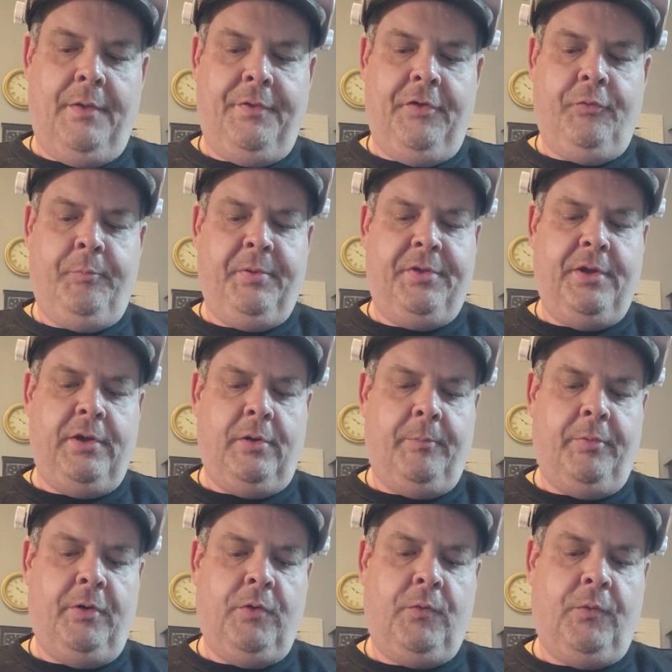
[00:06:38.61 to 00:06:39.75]
This particular
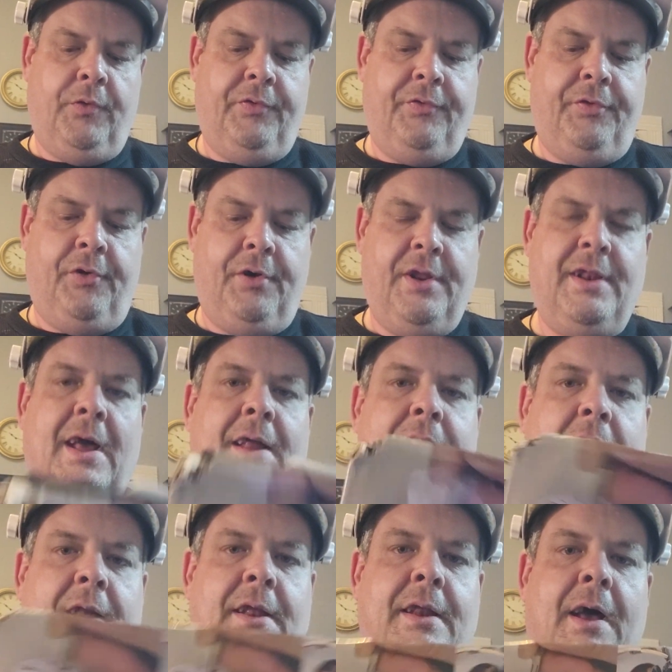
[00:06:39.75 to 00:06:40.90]
book was
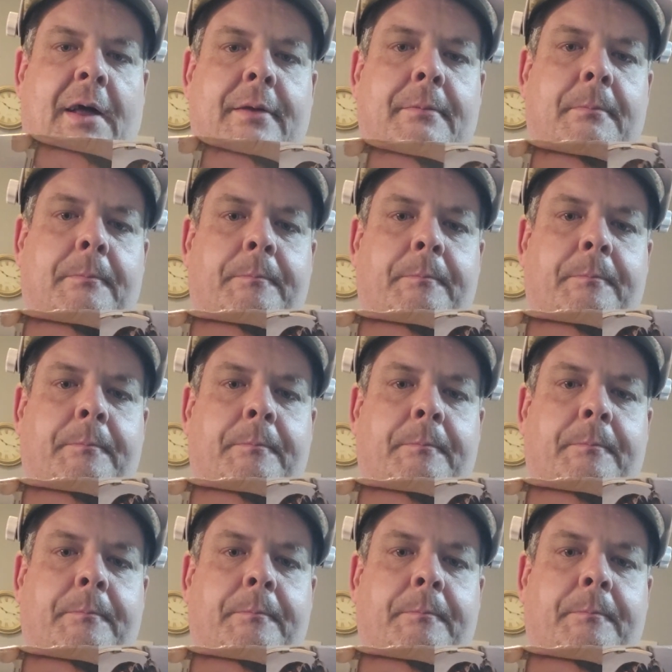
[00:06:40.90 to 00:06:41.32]
$39.99,